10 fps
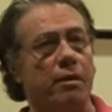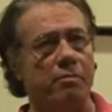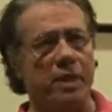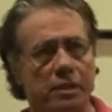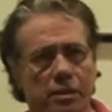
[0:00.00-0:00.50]
I
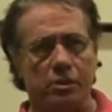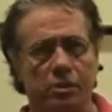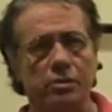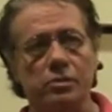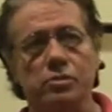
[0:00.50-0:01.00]
mean,
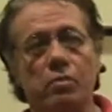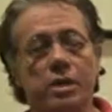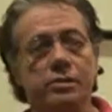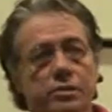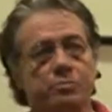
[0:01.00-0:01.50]
colonels
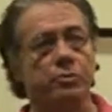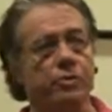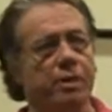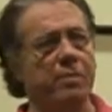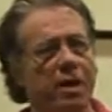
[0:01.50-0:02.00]
watch this
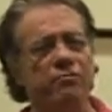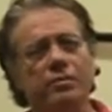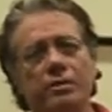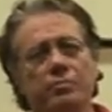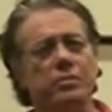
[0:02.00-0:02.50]
program. Every
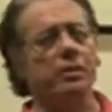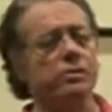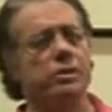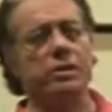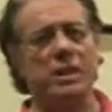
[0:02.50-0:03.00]
the
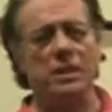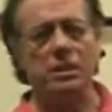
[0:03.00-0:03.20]
military